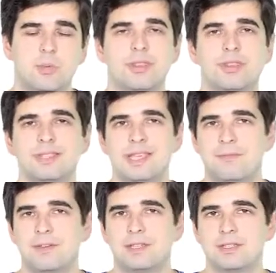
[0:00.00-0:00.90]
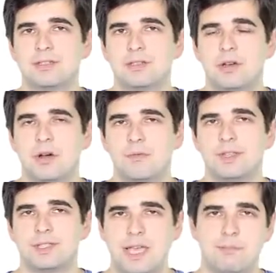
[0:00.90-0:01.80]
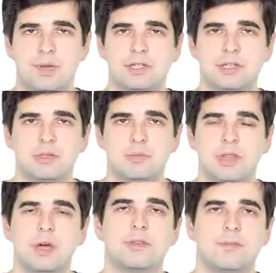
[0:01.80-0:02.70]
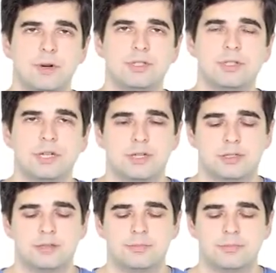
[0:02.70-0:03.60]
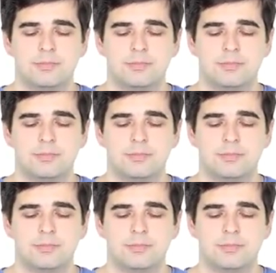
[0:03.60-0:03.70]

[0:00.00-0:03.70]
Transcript: with the suffix of the same pattern without the first character.